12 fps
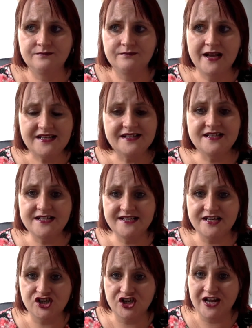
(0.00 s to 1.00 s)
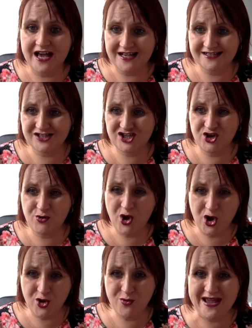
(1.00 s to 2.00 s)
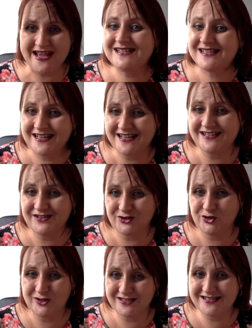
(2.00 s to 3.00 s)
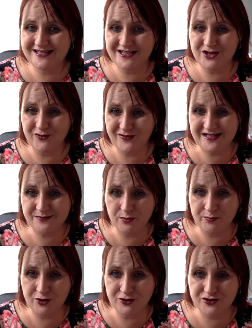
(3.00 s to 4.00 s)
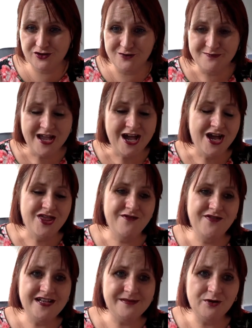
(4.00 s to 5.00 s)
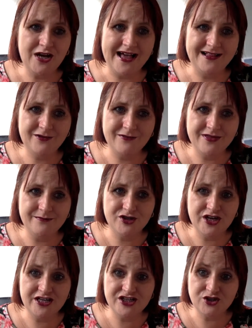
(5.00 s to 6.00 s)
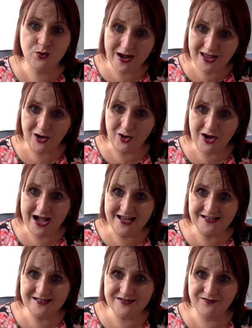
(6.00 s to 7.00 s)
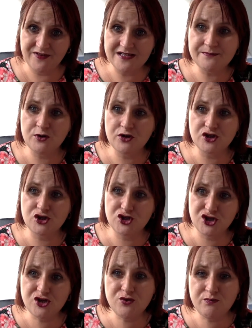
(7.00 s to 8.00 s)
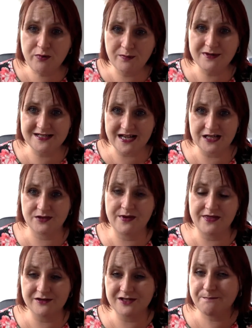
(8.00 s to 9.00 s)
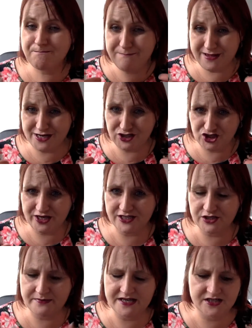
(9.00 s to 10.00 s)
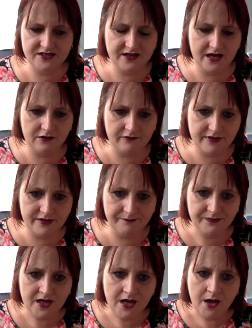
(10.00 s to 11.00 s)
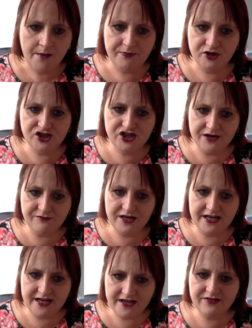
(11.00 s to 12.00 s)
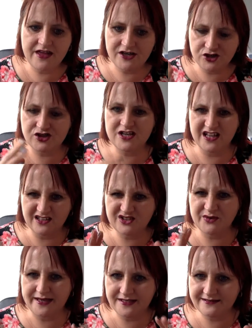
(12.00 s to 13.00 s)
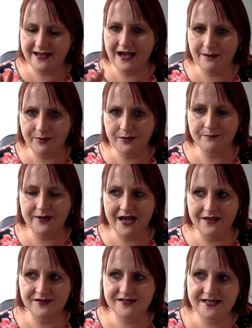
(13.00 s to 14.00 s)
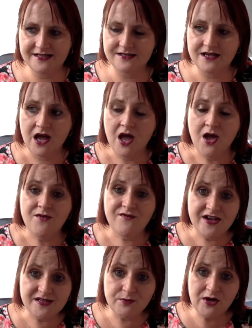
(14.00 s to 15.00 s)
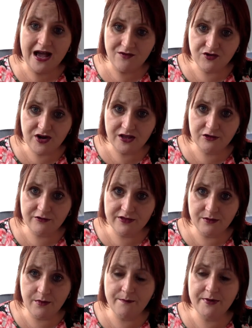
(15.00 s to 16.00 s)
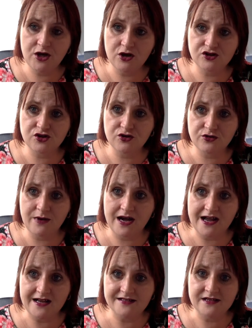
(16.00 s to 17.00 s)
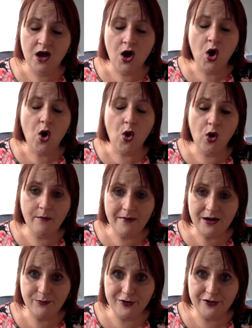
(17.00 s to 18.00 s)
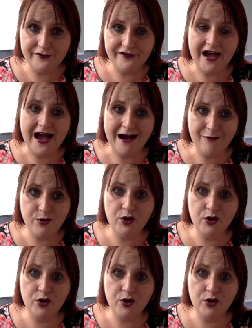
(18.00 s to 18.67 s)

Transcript: makes the decision as to who is and isn't going to see your Facebook posts. The Facebook algorithm changes quite a lot, and Facebook do publicise when there's a big change made to the algorithm, but generally they're just little tweaks that happen behind the scenes. Facebook have an algorithm because otherwise, oh my word, how